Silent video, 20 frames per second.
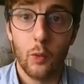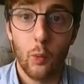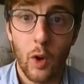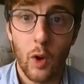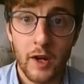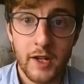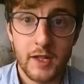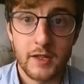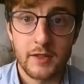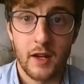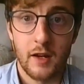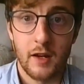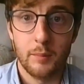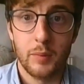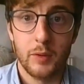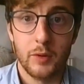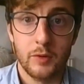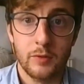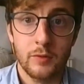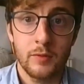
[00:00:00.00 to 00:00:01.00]
One
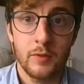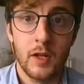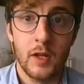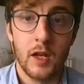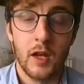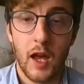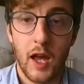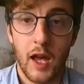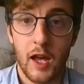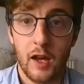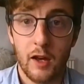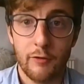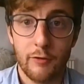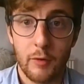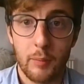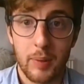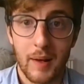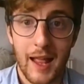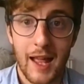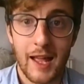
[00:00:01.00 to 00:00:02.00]
example of
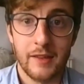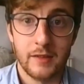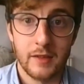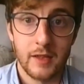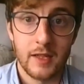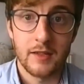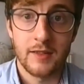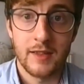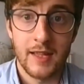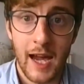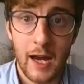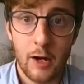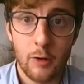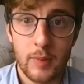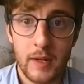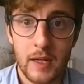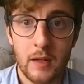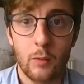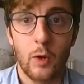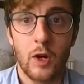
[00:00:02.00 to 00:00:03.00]
a plan that is now
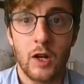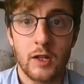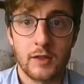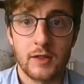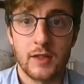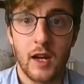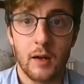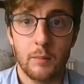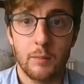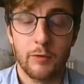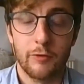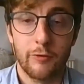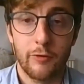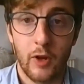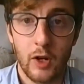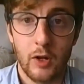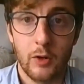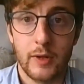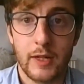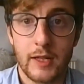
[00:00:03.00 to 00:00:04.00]
being worked up
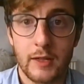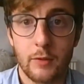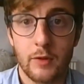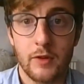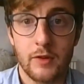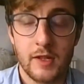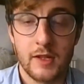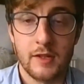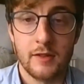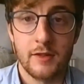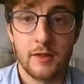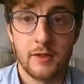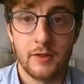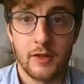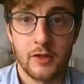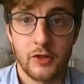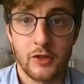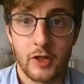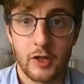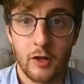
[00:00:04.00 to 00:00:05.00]
following these
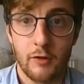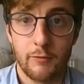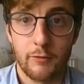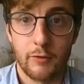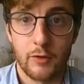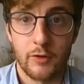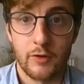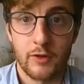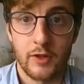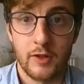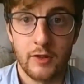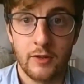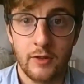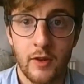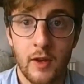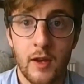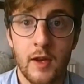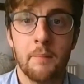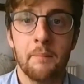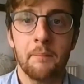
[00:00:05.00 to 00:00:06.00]
decision conferences
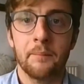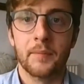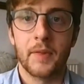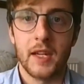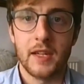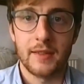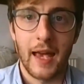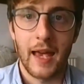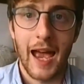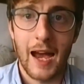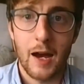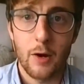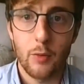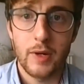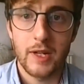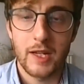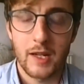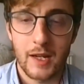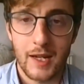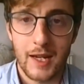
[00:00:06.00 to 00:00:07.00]
is how
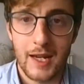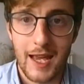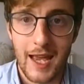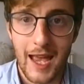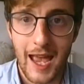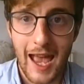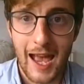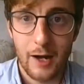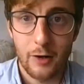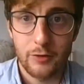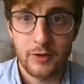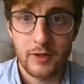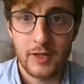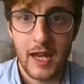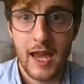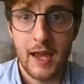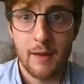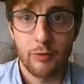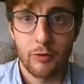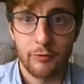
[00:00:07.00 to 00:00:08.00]
we can get
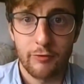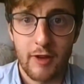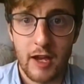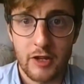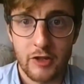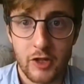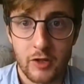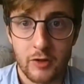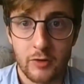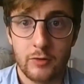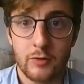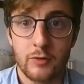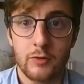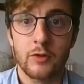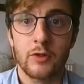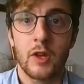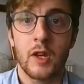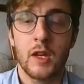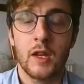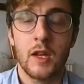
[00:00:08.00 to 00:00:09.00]
healthcare
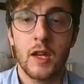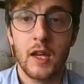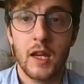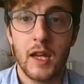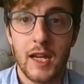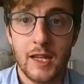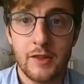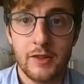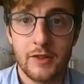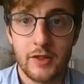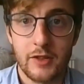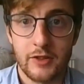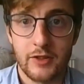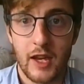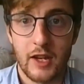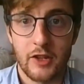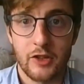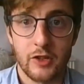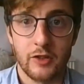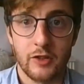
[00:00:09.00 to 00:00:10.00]
professionals into
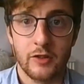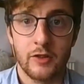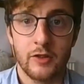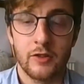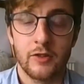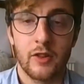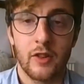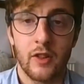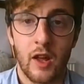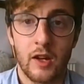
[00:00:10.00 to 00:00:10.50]
sessions